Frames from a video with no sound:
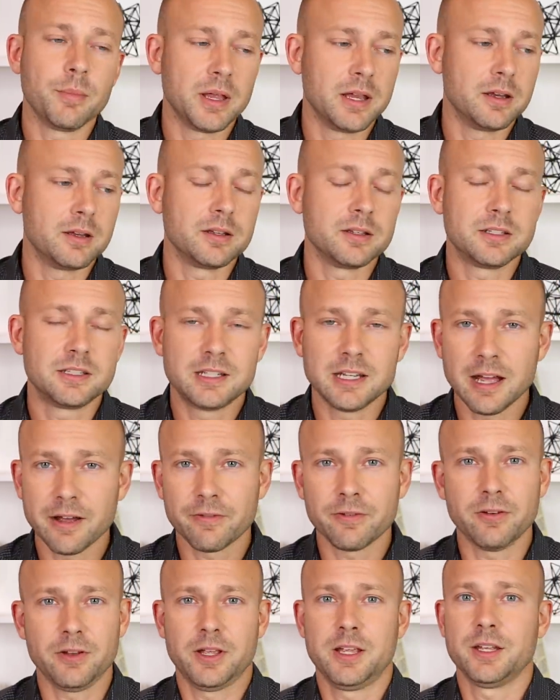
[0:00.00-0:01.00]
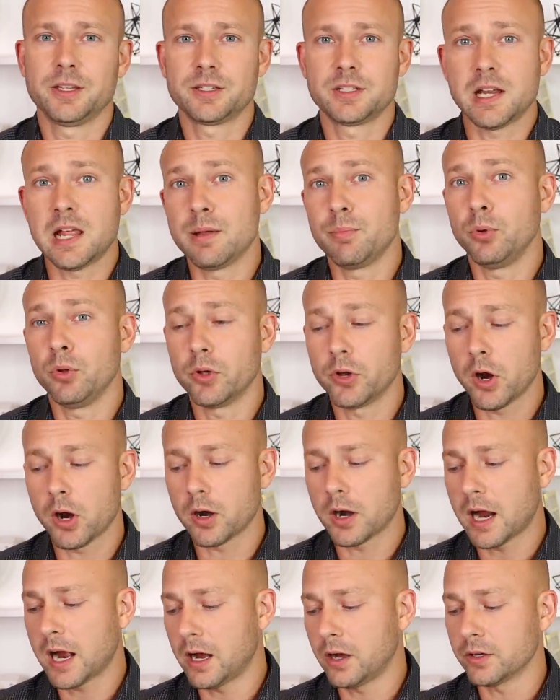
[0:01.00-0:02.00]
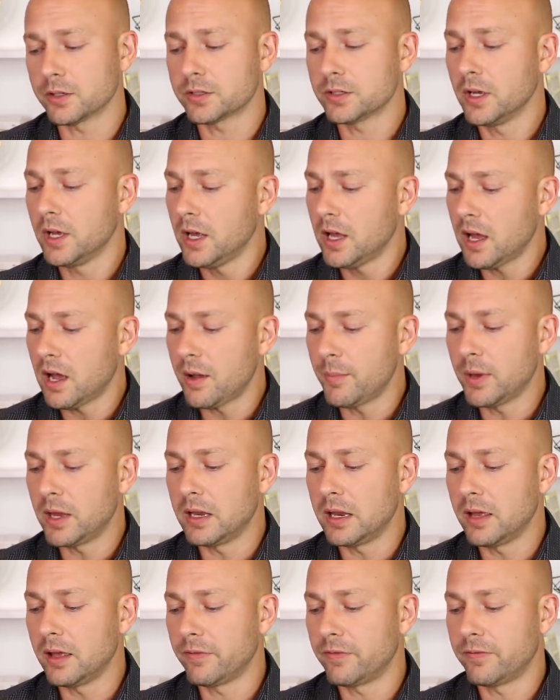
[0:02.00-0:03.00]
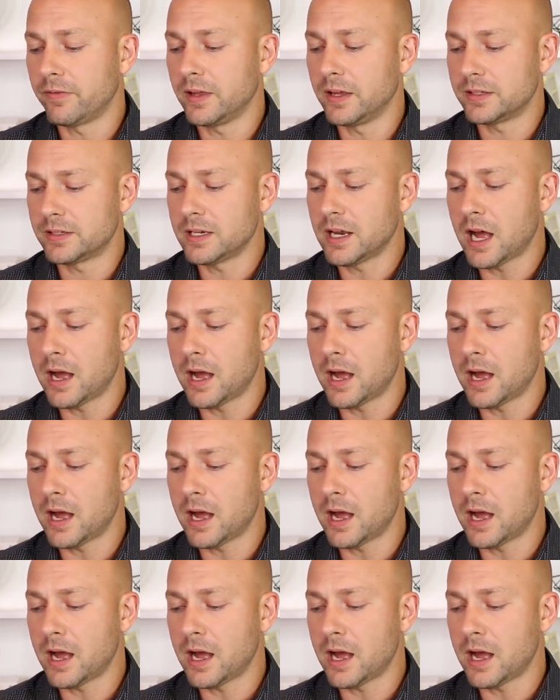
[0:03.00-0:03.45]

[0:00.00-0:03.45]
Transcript: I mean, definitely a staple in our house. I mean, if it's